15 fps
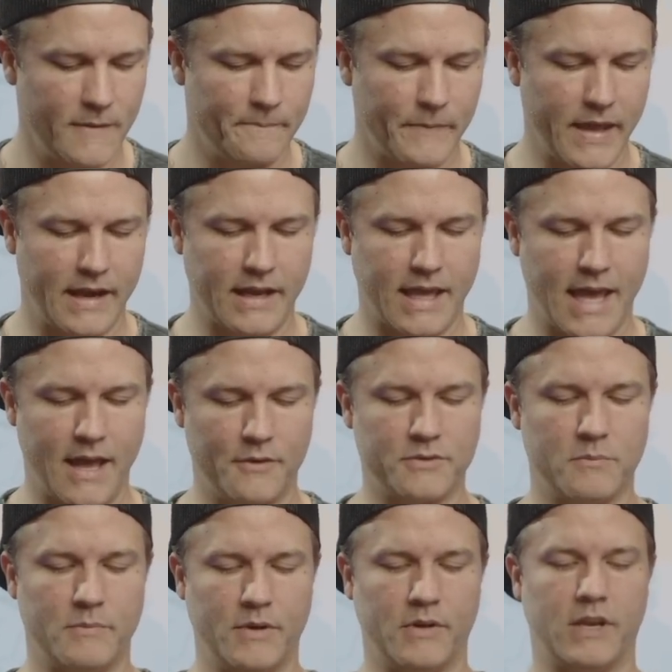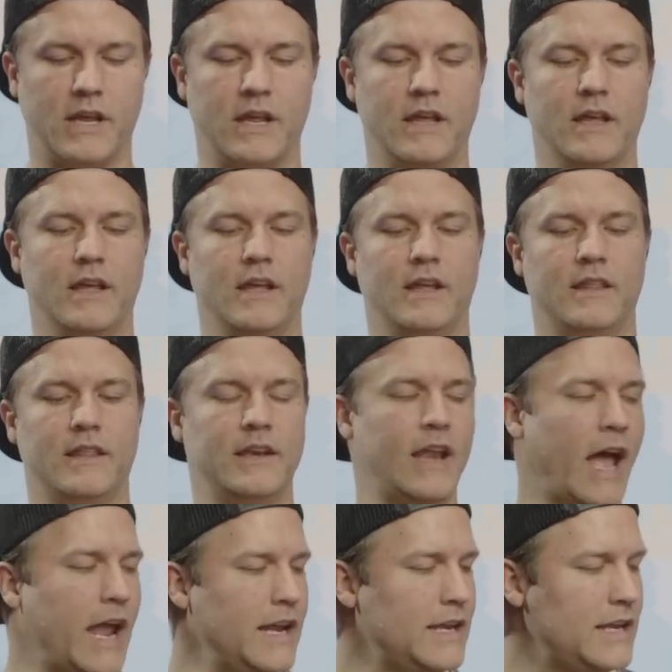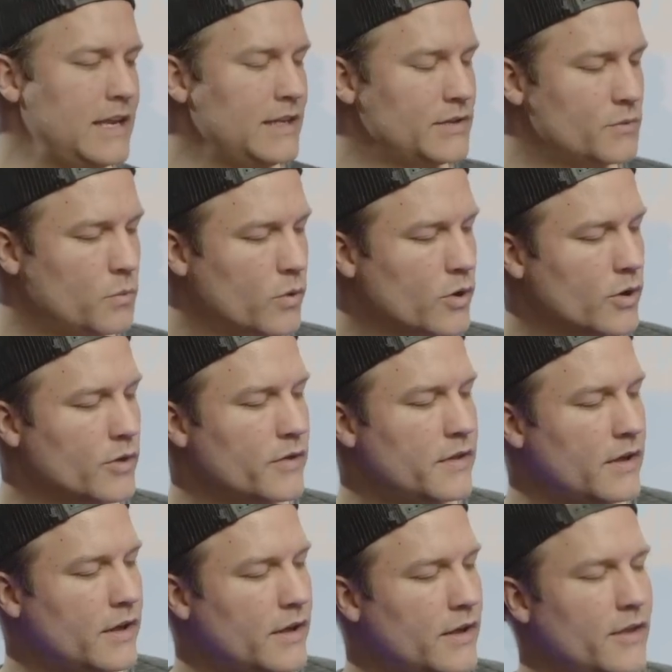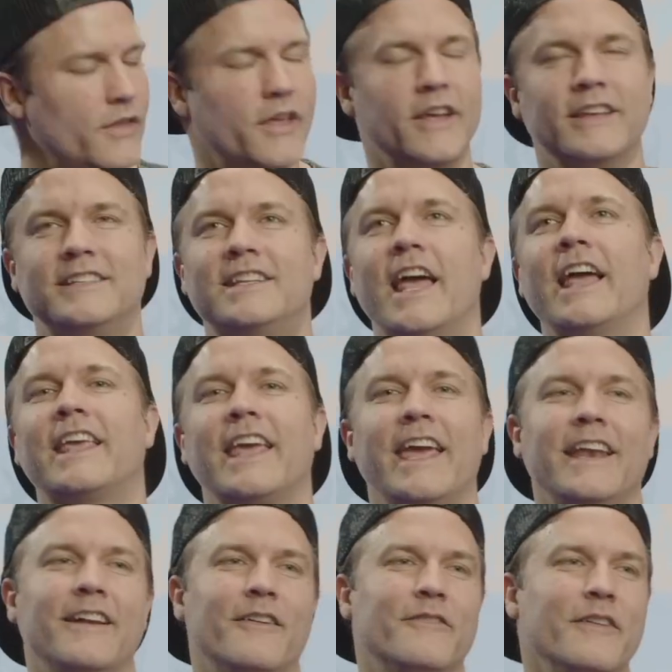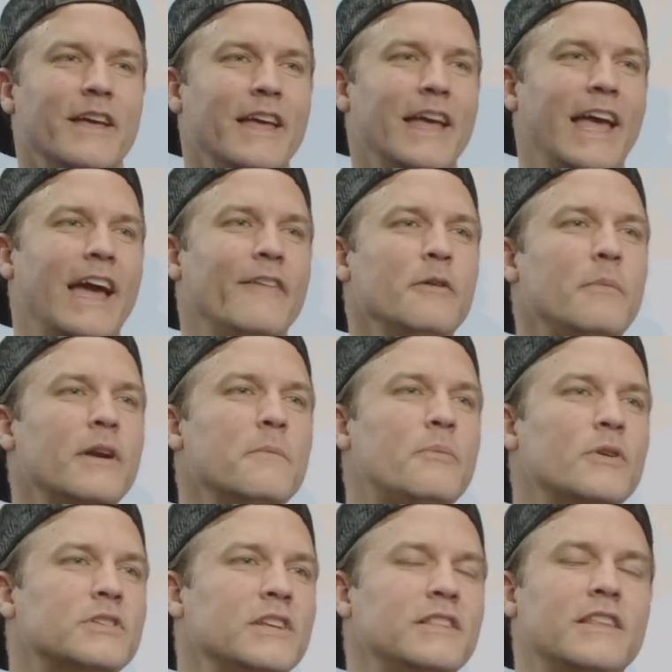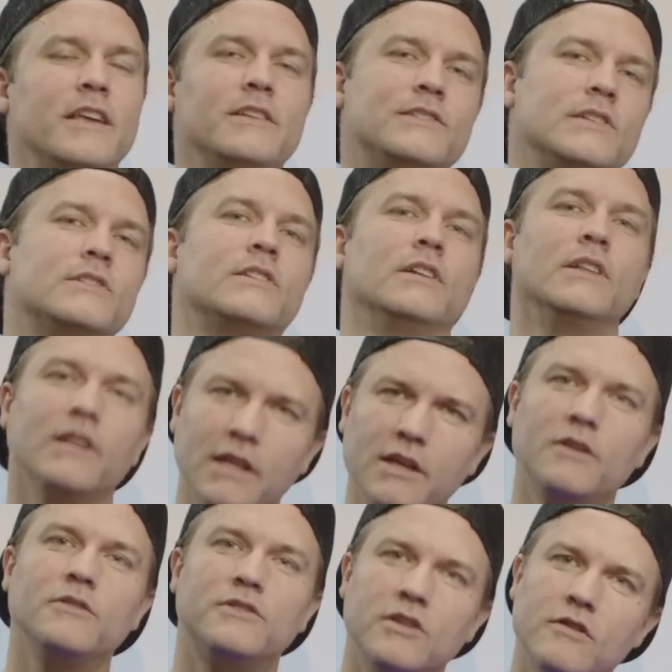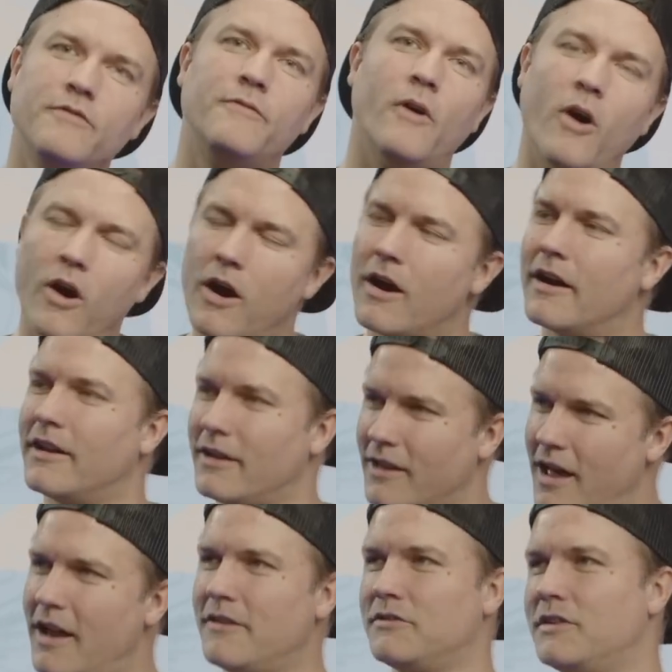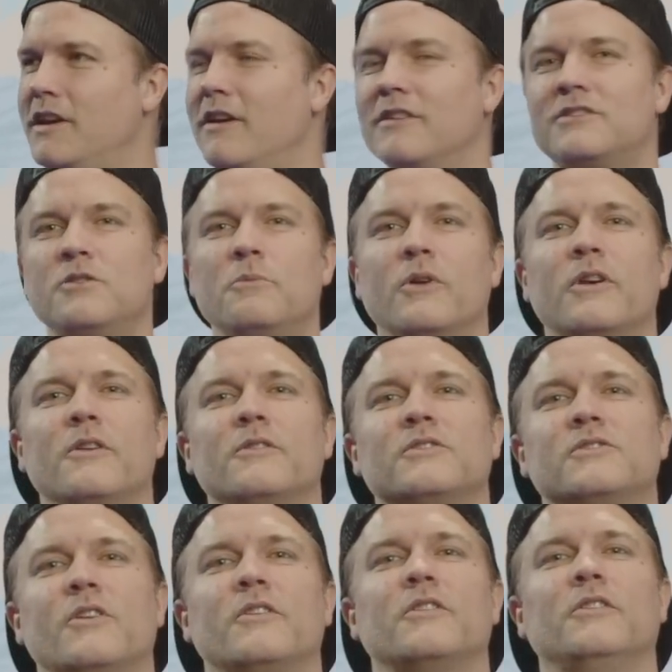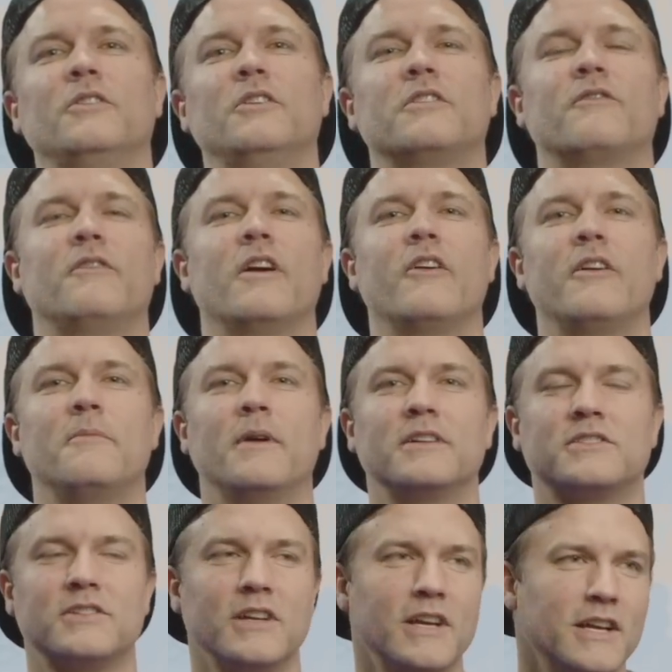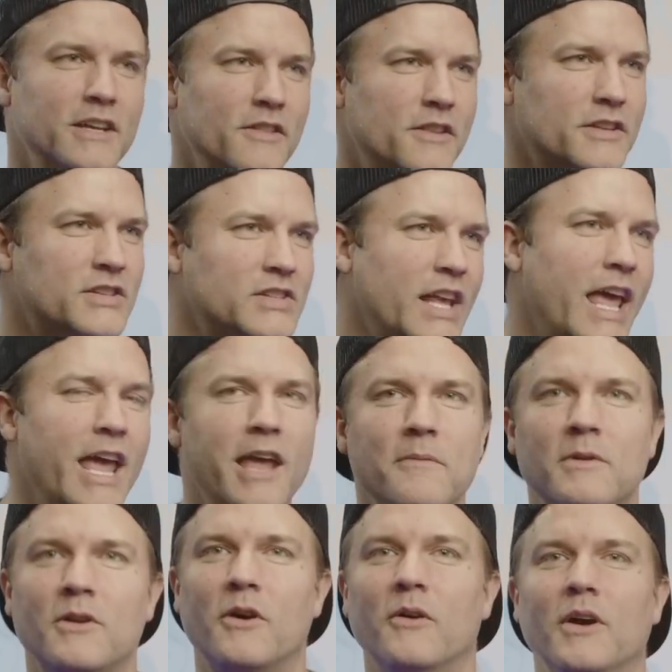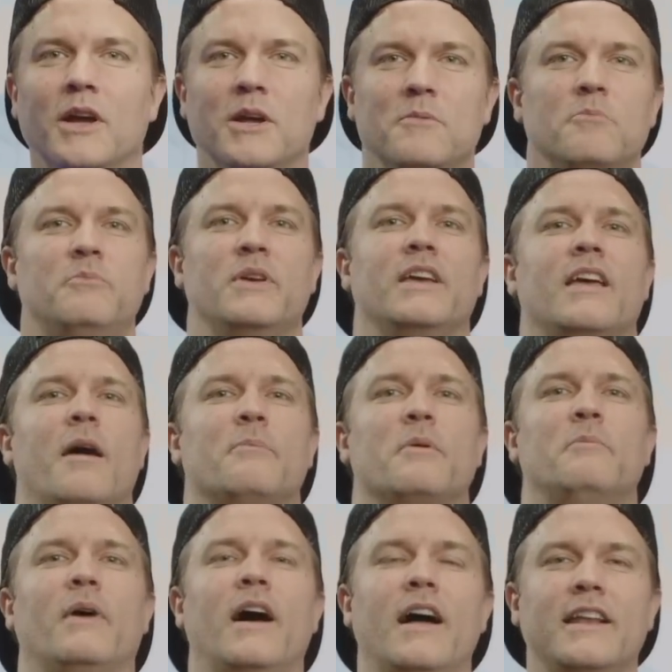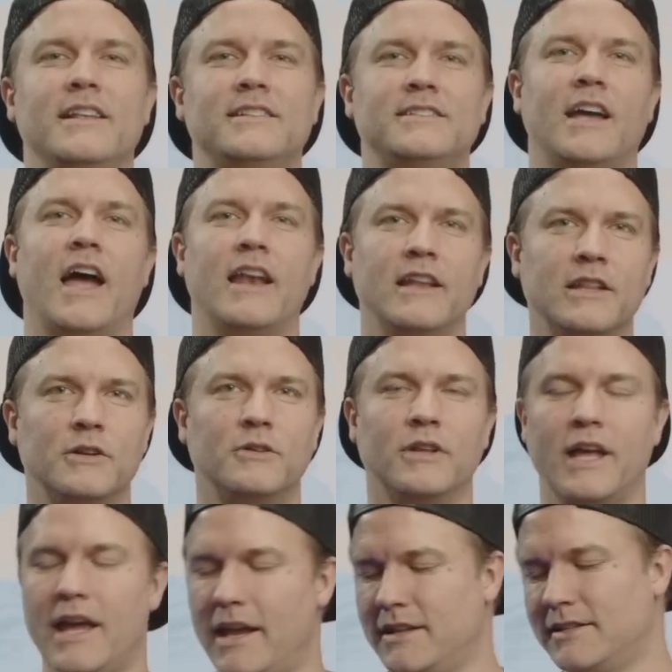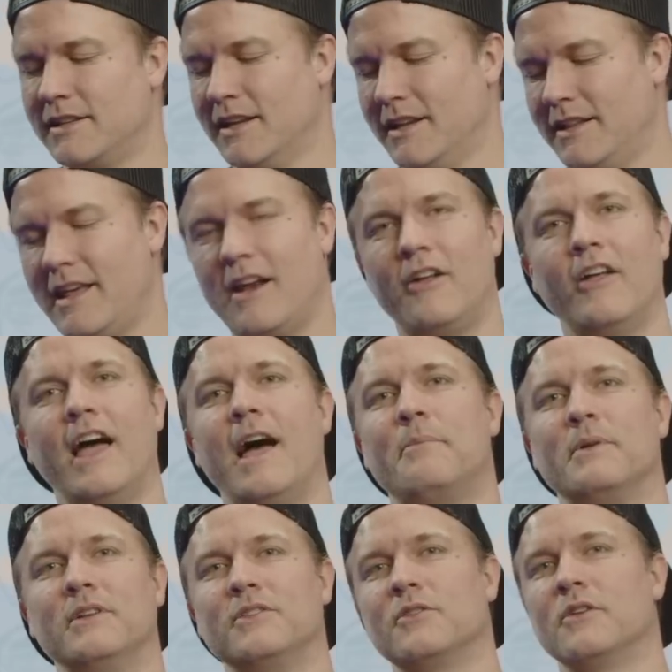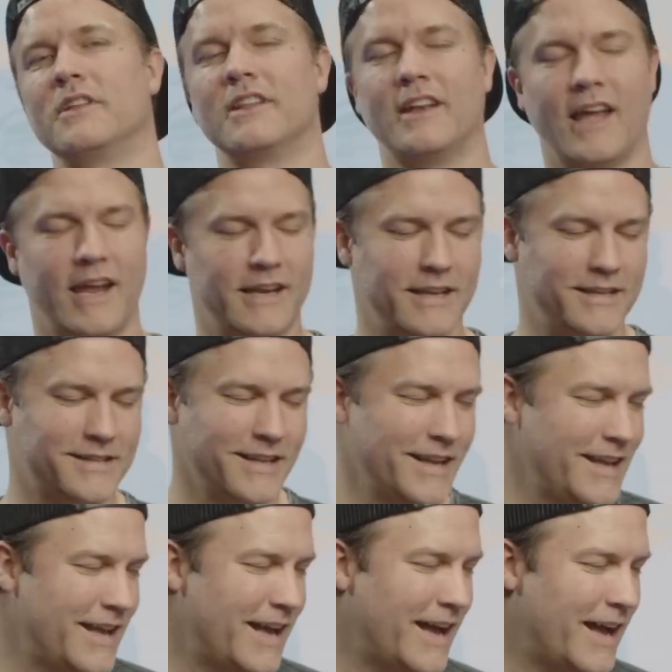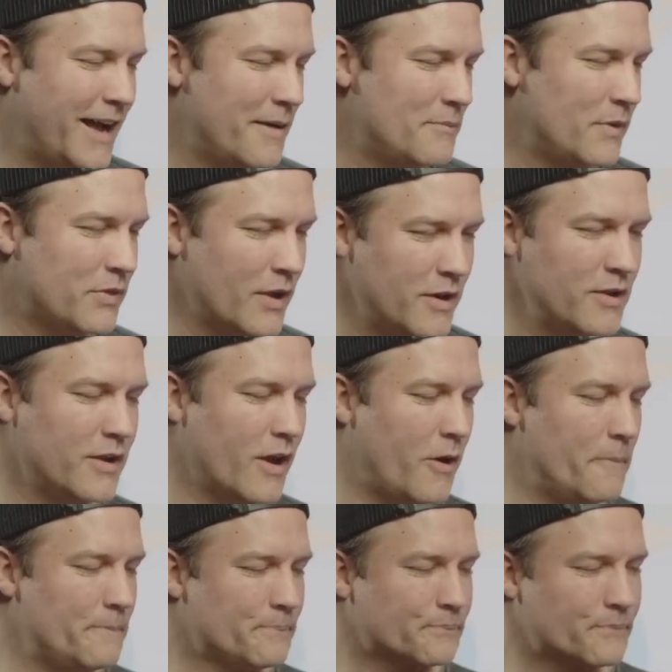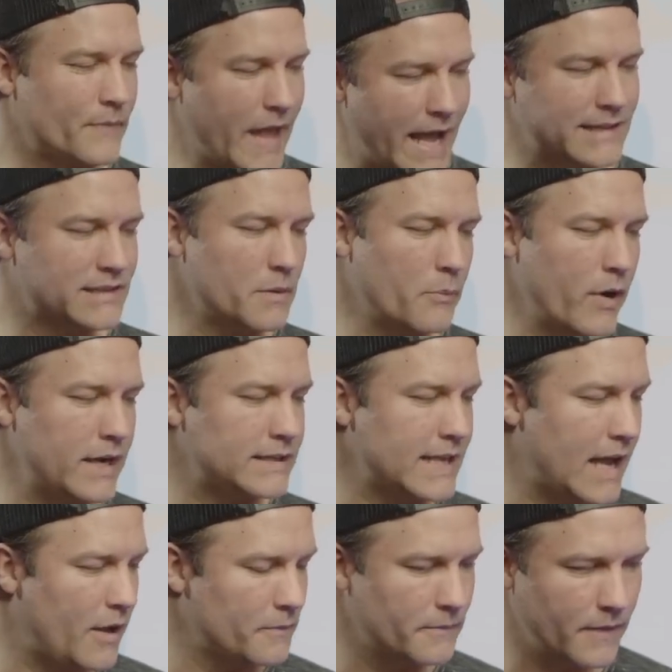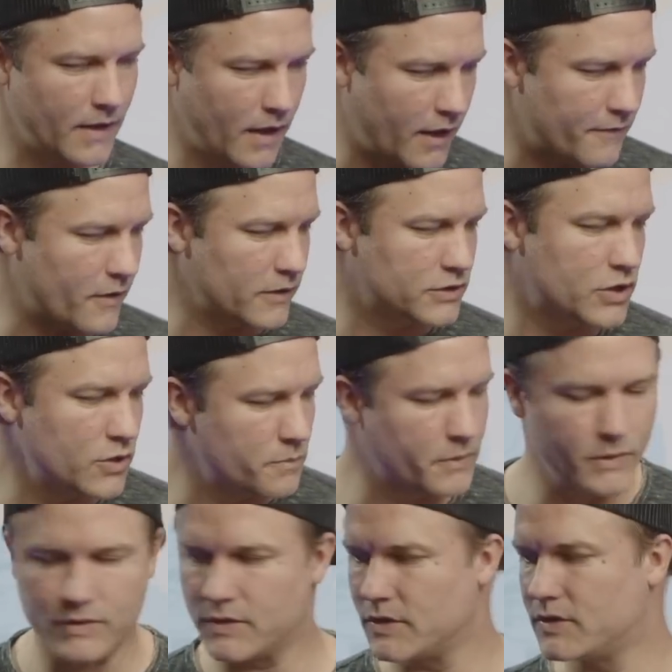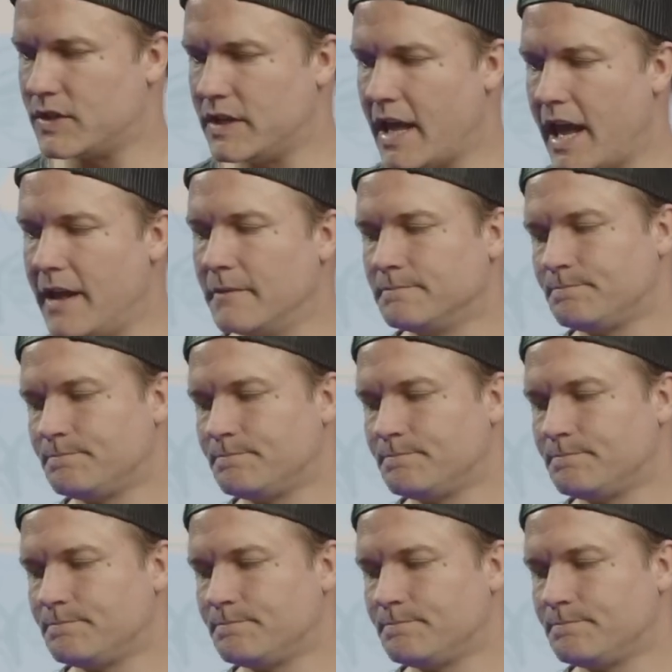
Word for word: and accountability. The 90s were the, the decade of everybody pushing things just a little too far, and a lot of superheroes starting to look very much the same. You know, big upper bodies, tiny little legs. That all happened during the 90s. Uh, but there you go. That's the breakdown of our two boosters today.